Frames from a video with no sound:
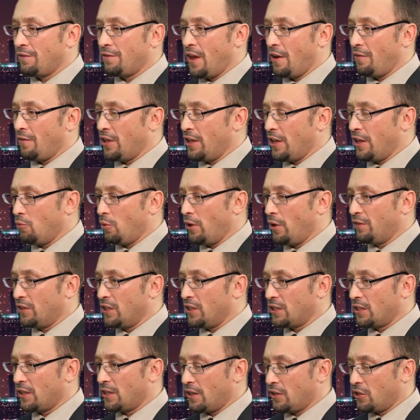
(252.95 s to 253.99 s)
everything we've
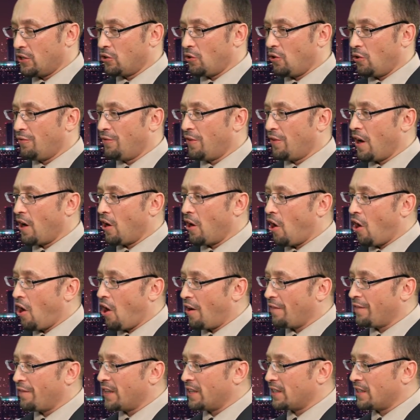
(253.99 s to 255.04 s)
discussed so far,
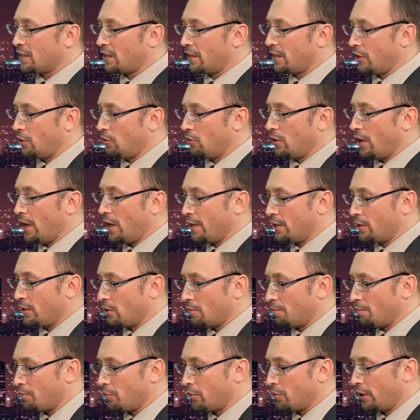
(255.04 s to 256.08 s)
obviously you guys are
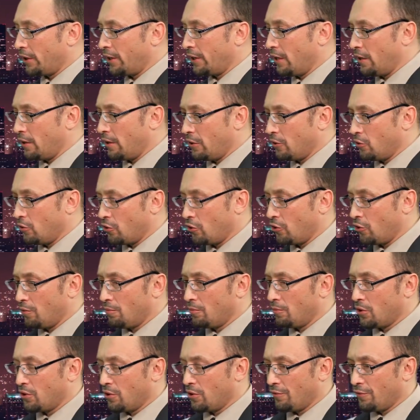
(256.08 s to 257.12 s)
brilliant in
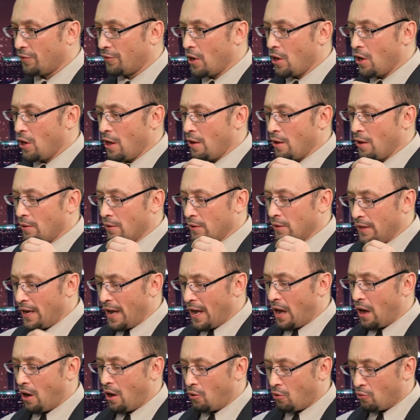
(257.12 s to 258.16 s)
terms of
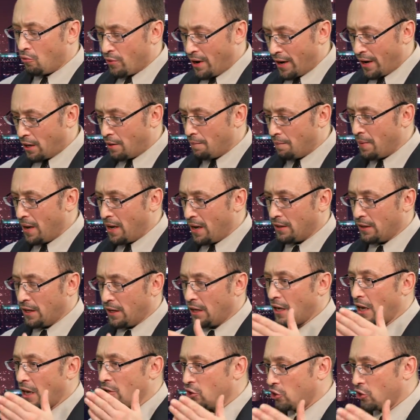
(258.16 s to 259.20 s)
now
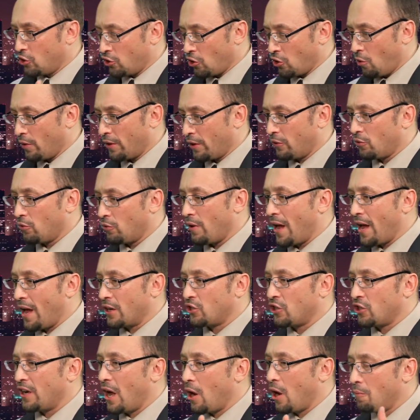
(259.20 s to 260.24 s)
recommending and showing through
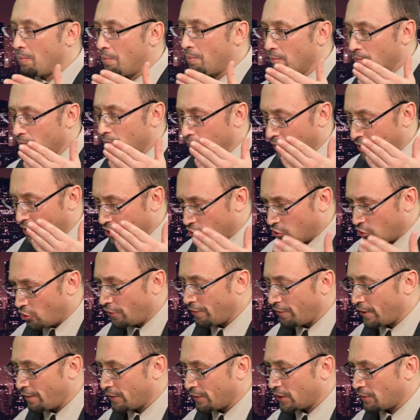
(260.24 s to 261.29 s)
action how
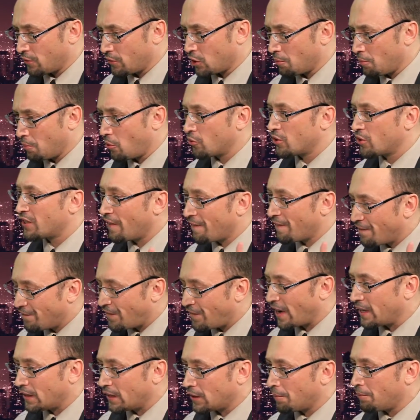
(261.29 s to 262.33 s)
conservatives are supposed to
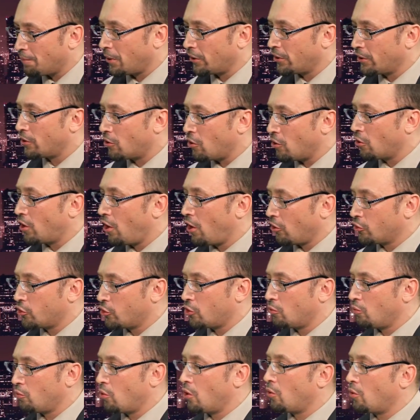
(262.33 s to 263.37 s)
fight the political culture
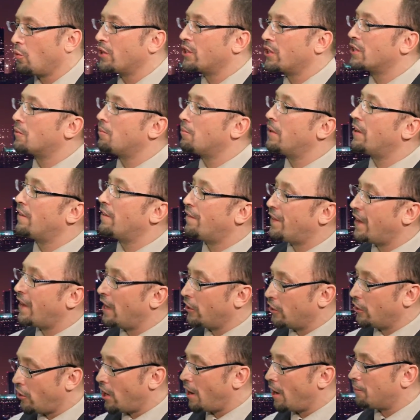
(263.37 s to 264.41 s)
war, which has been a
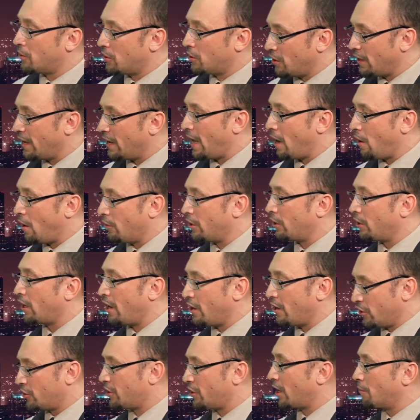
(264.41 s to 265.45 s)
failure up to now in
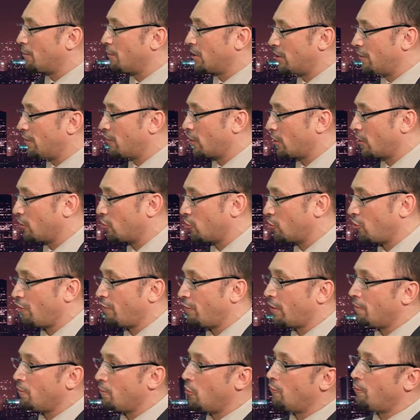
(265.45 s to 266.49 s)
large segments of the
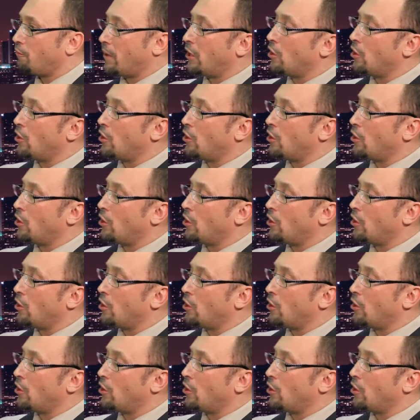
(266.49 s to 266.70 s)
conservative movement.